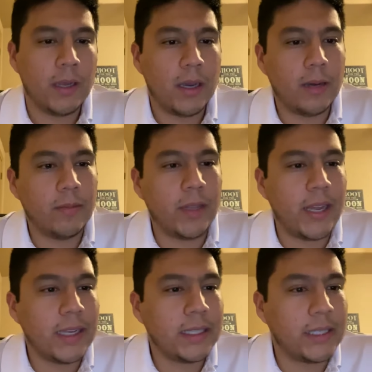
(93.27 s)
Um, the
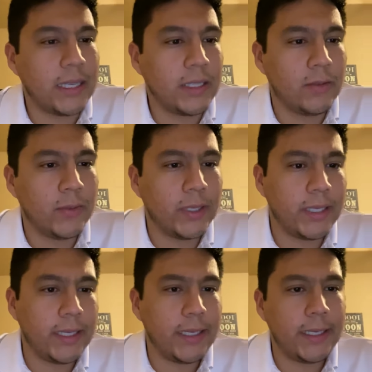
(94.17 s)
next is
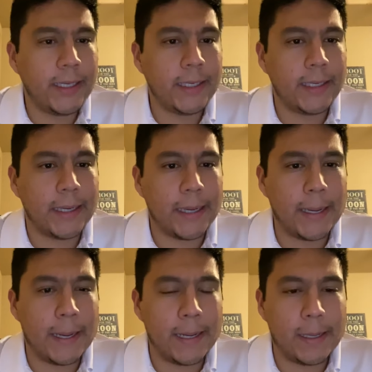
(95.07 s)
really
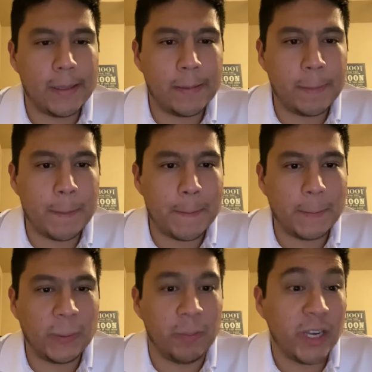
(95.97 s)
um,
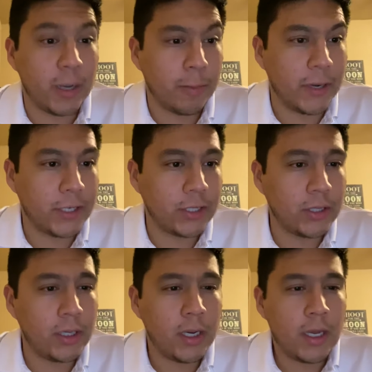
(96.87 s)
media
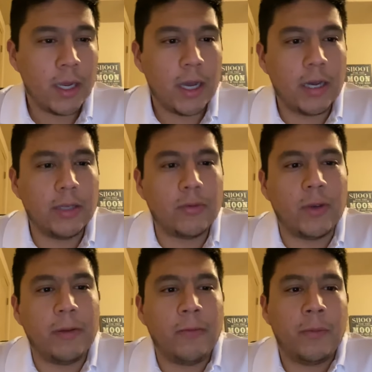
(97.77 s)
pressure. Uh,
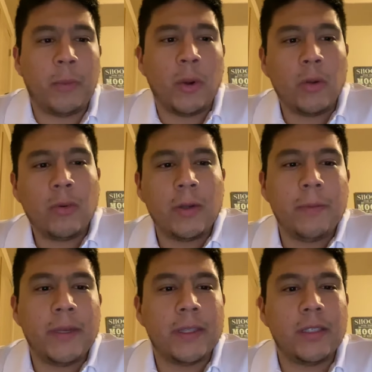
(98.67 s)
one important one
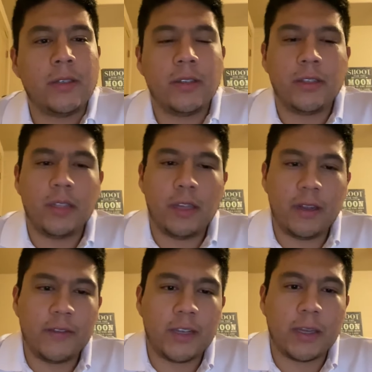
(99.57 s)
because, you know, there's a lot
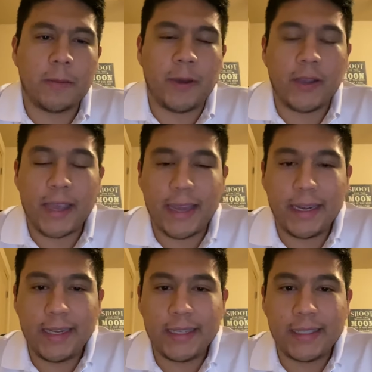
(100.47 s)
of talk about
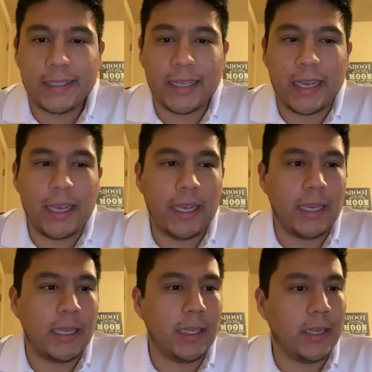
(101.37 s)
candidates
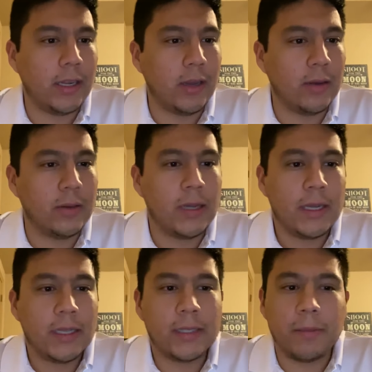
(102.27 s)
saying, you know,
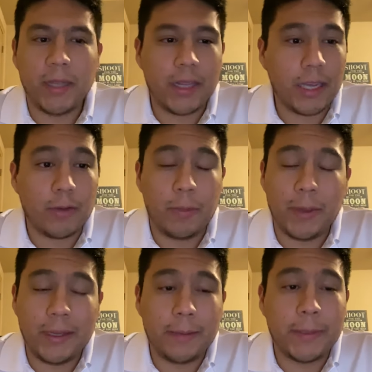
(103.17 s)
something that could
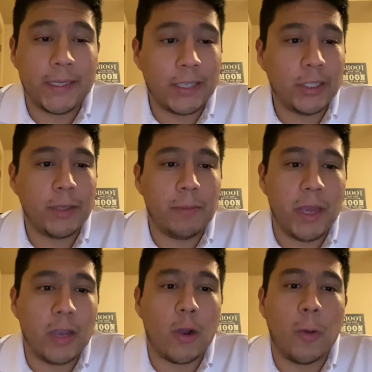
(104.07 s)
potentially
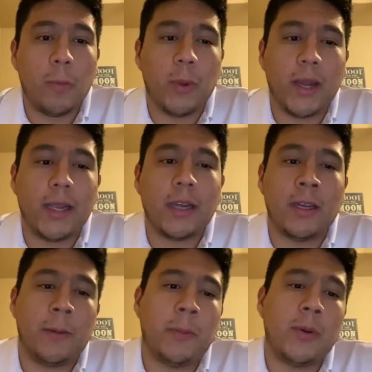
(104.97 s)
make or break an
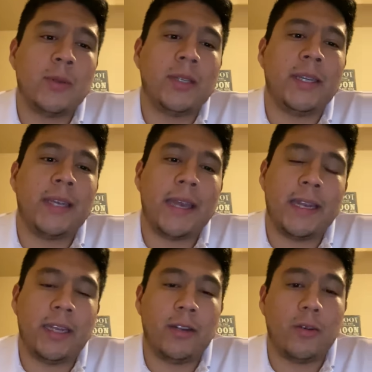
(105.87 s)
opposing
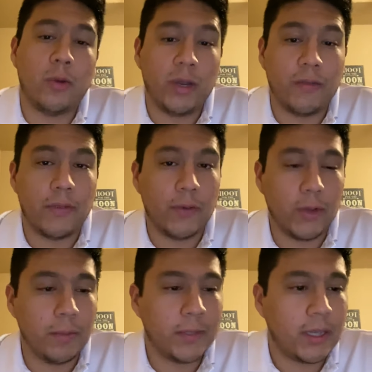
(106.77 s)
candidate or even for
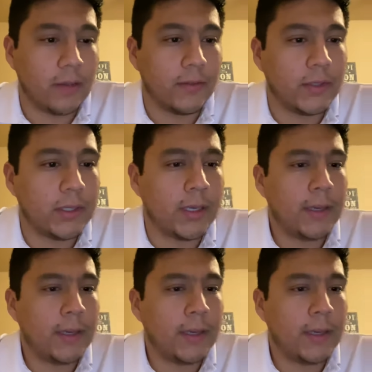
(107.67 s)
themselves.